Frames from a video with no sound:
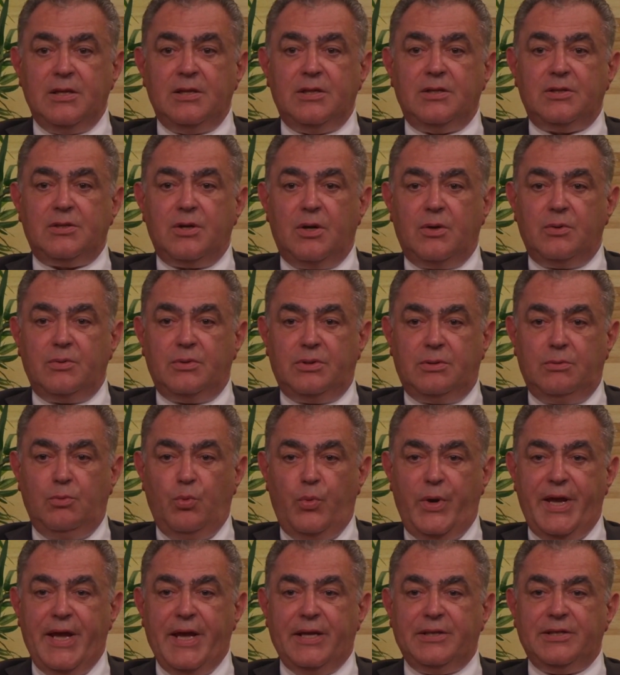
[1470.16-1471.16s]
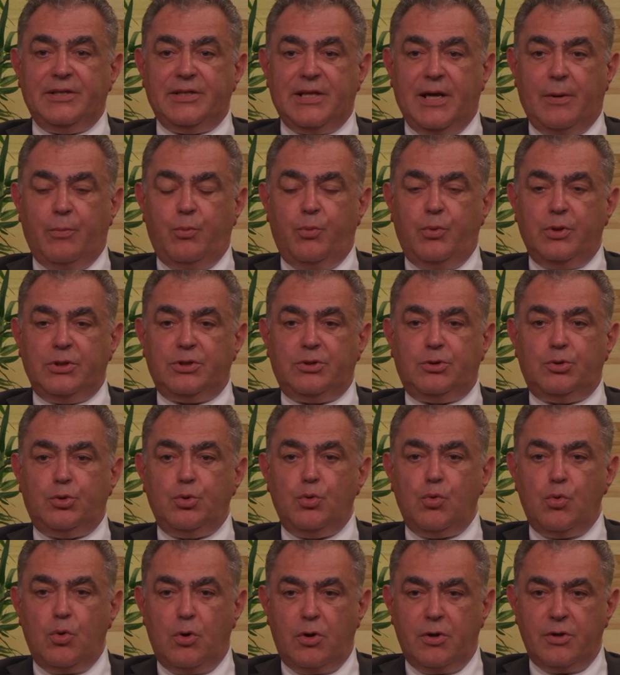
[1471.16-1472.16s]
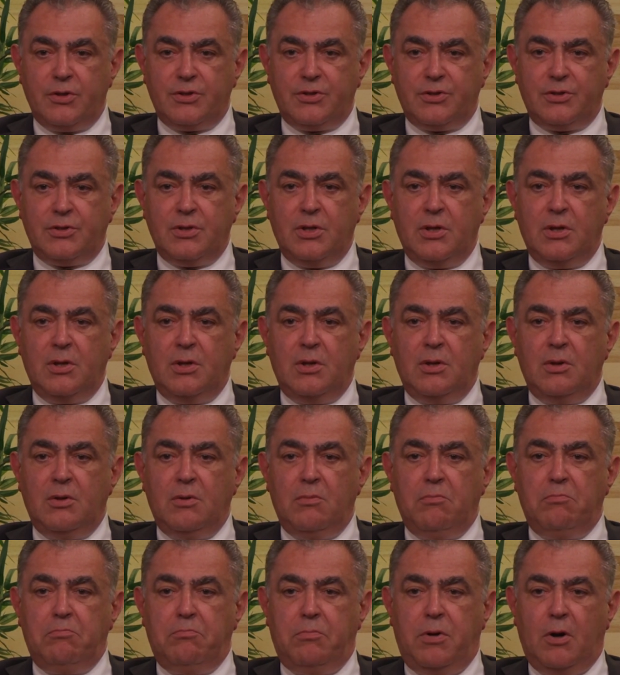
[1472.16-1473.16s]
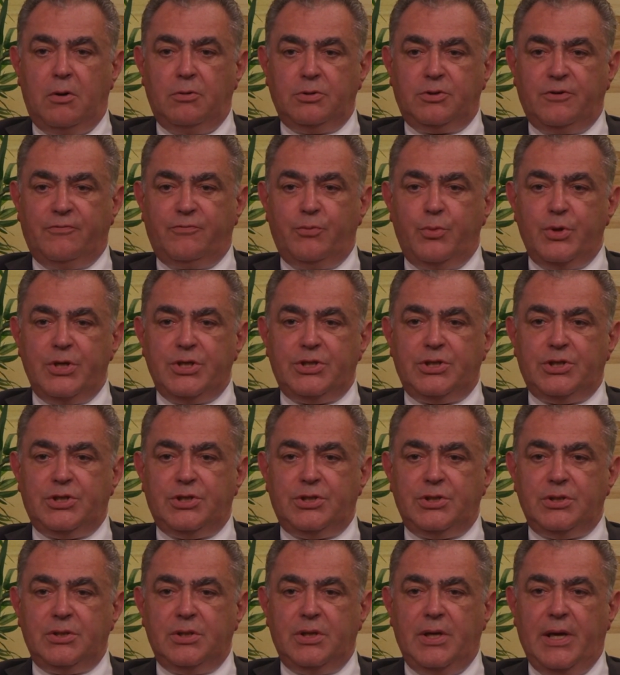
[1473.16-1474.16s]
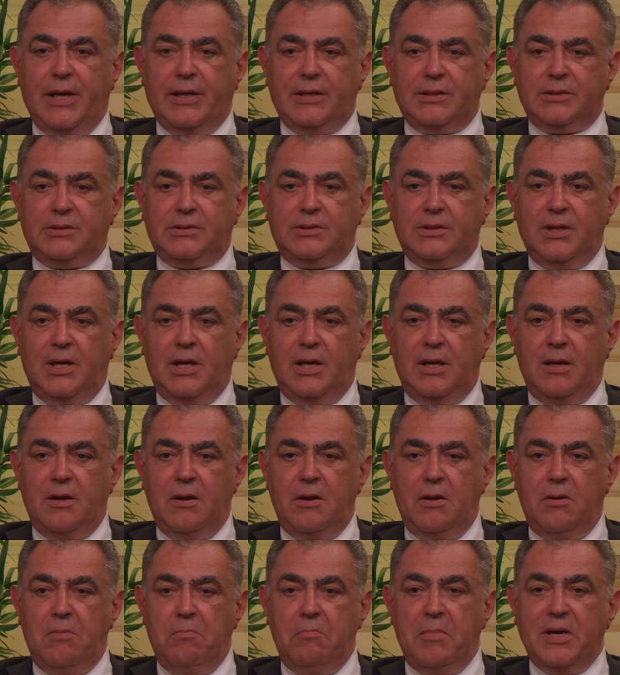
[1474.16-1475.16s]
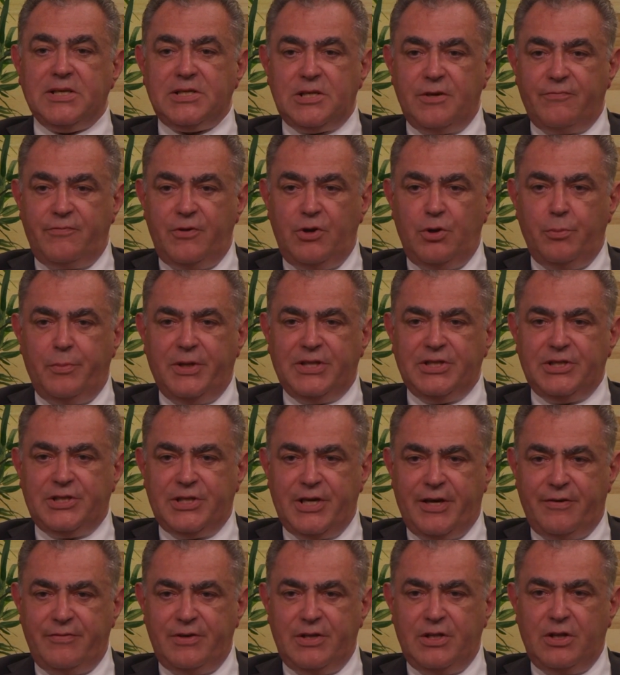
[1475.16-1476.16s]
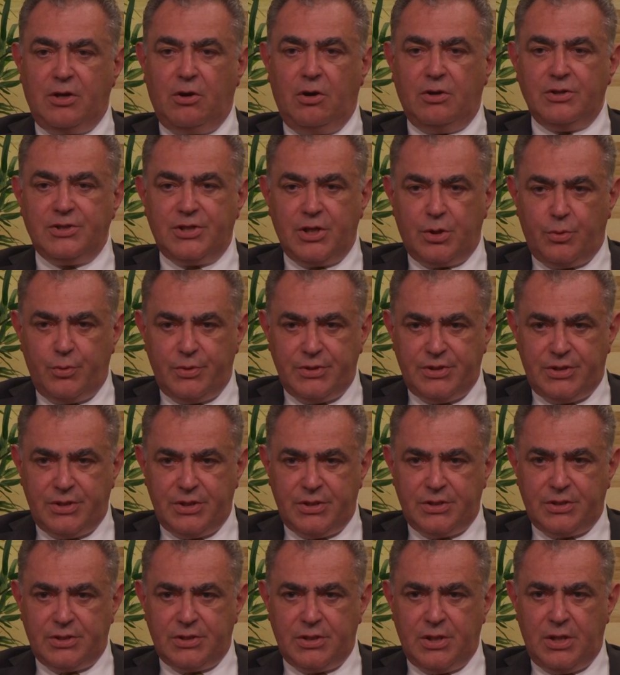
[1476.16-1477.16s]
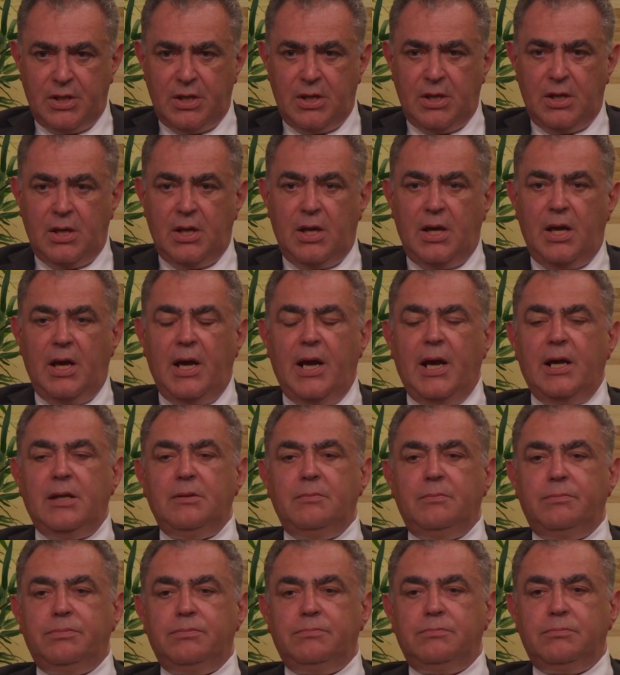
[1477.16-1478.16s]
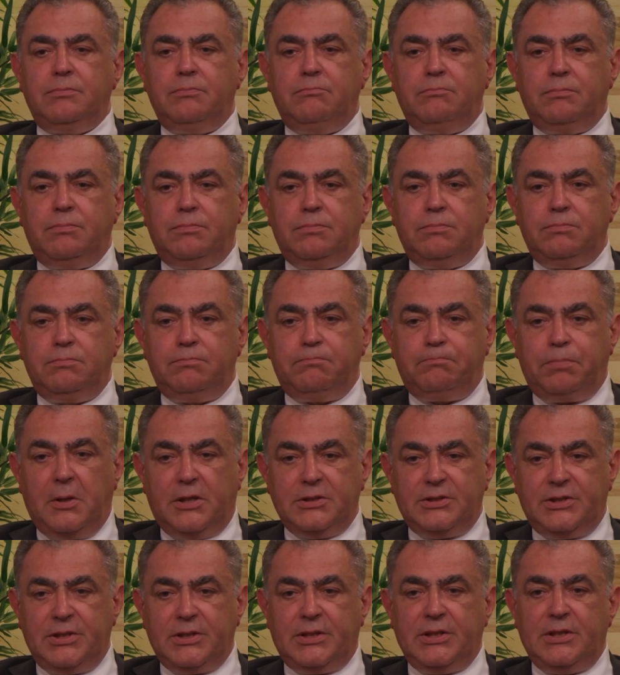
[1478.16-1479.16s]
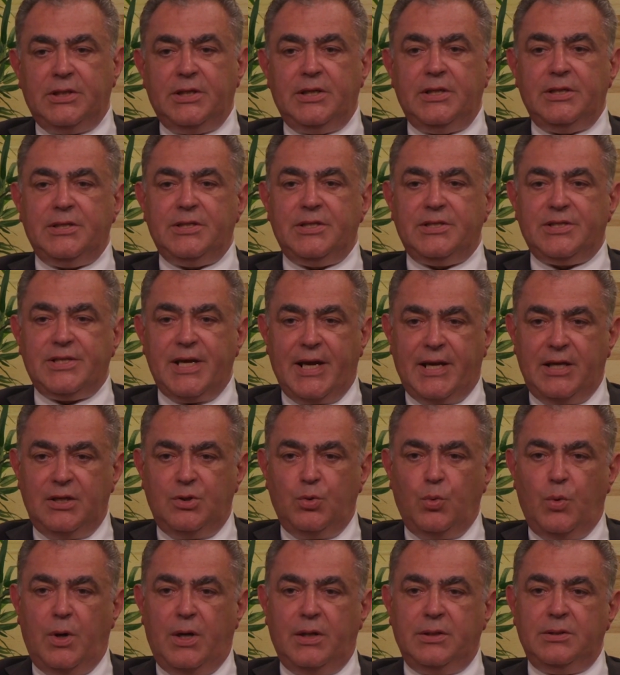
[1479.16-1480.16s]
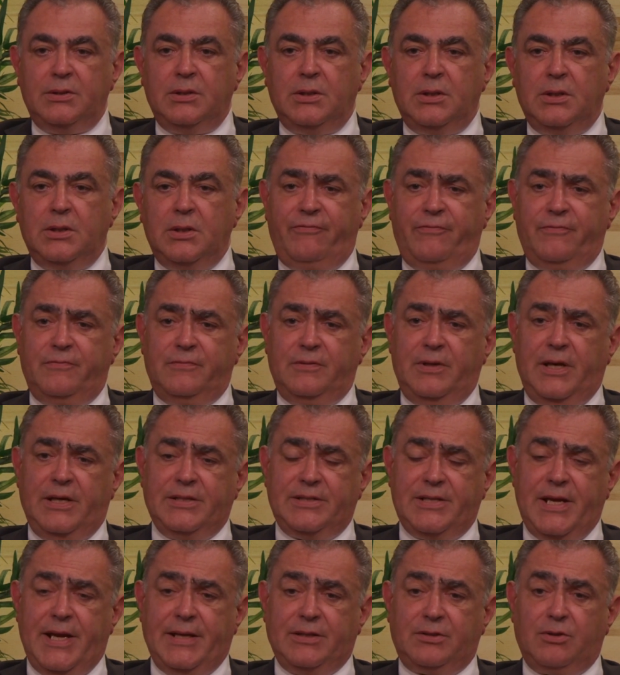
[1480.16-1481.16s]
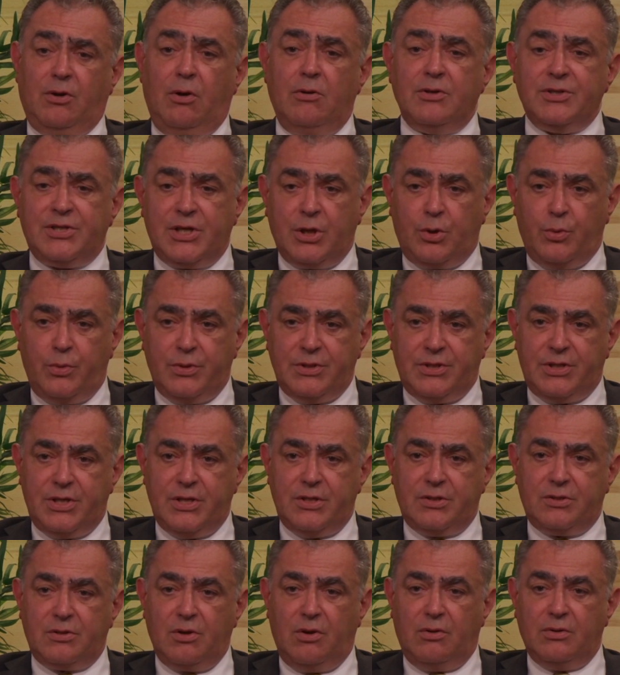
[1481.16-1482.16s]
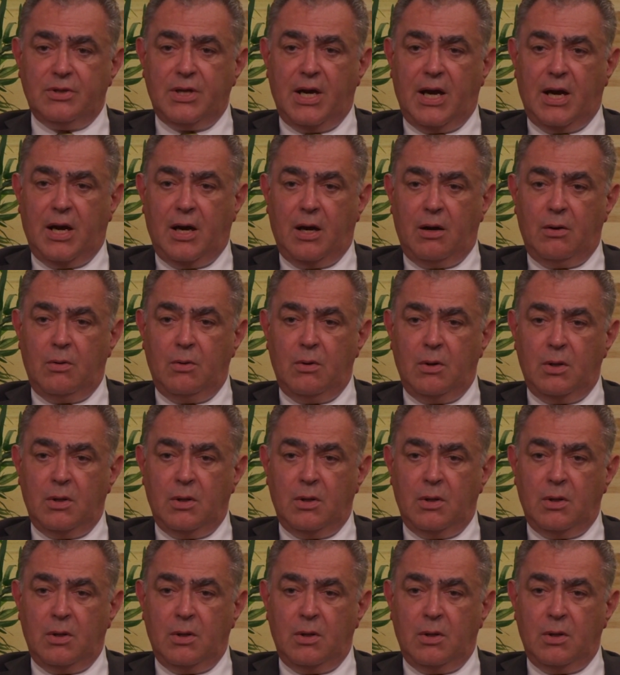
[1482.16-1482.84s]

So we ended up with two wars, both of which had massive humanitarian consequences, and particularly the second one has had consequences on how